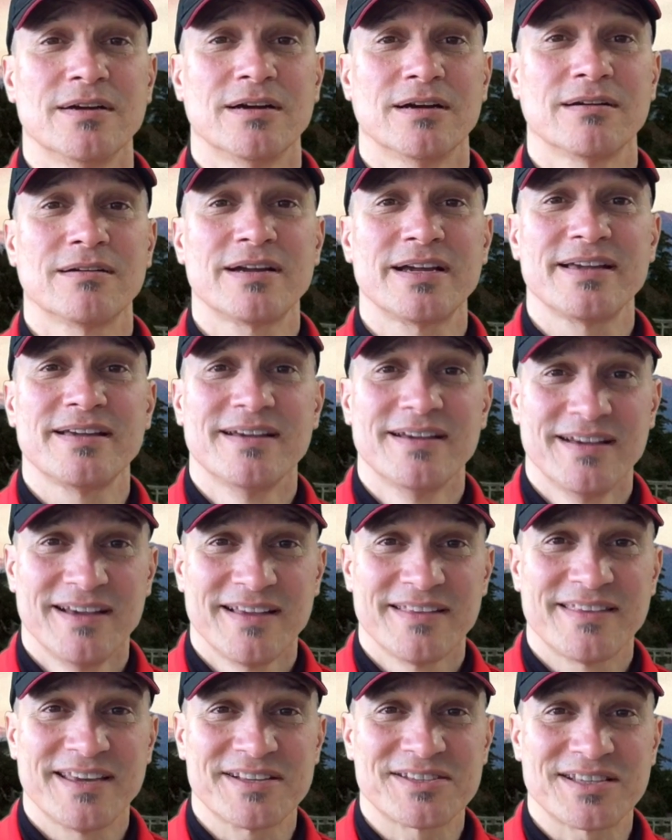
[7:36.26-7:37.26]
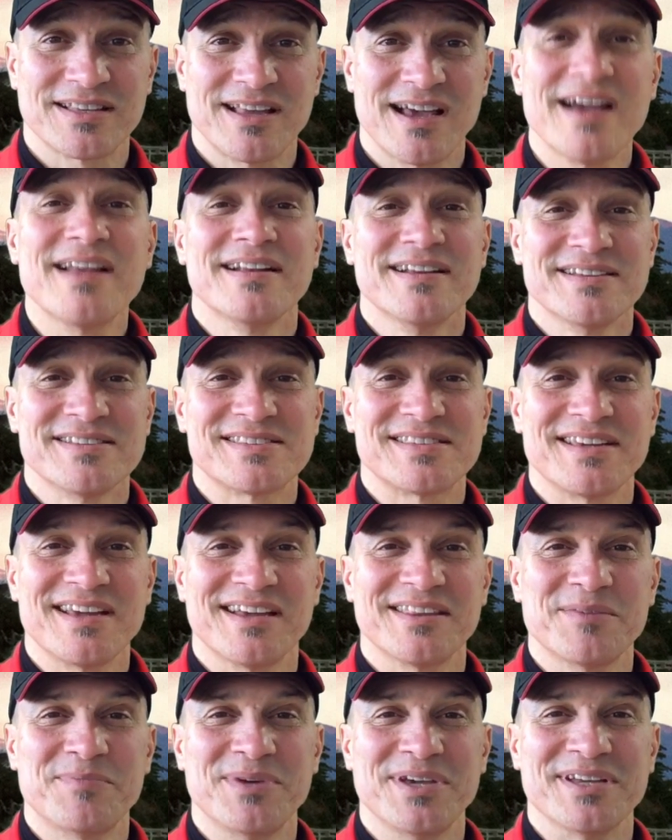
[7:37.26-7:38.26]
All right, thanks a lot. See you
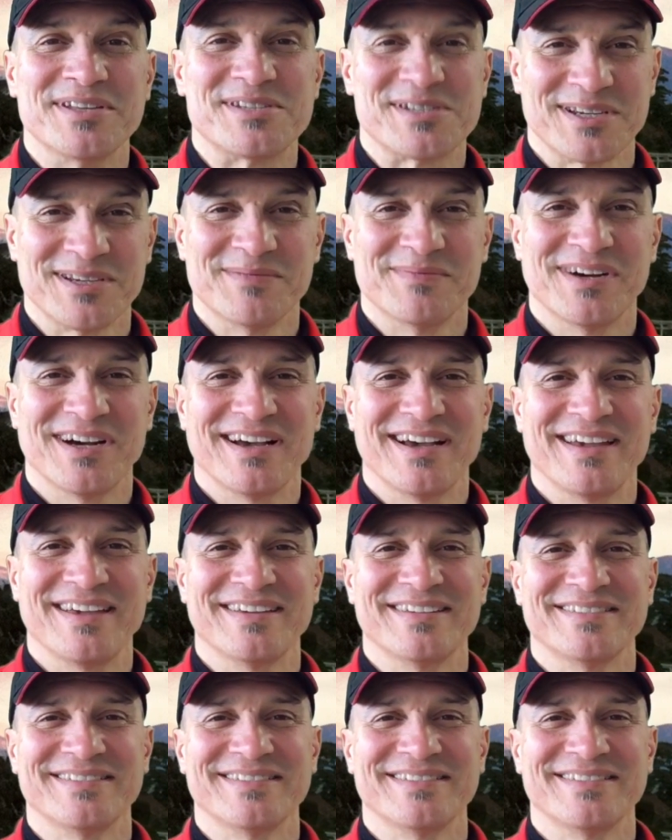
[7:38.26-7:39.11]
on the beach. Bye.